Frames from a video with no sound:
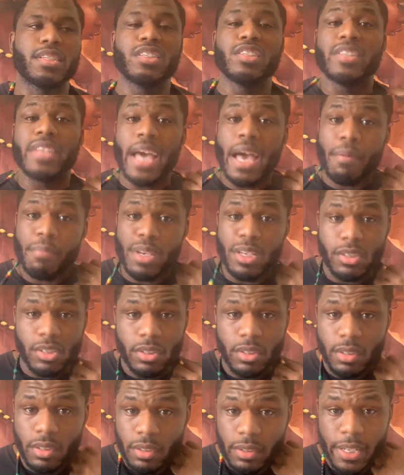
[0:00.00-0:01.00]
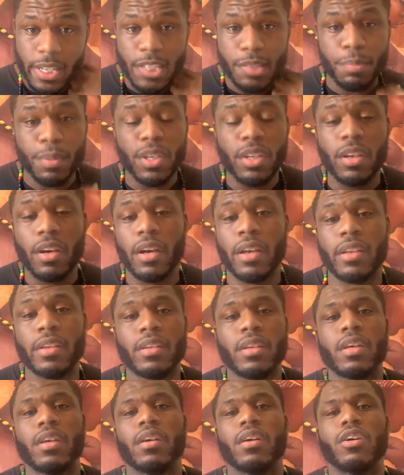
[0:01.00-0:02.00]
damage that's been done
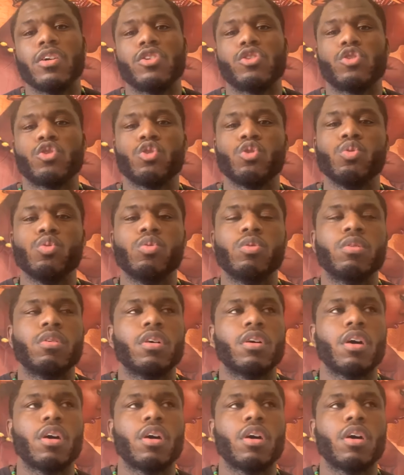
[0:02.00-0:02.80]
to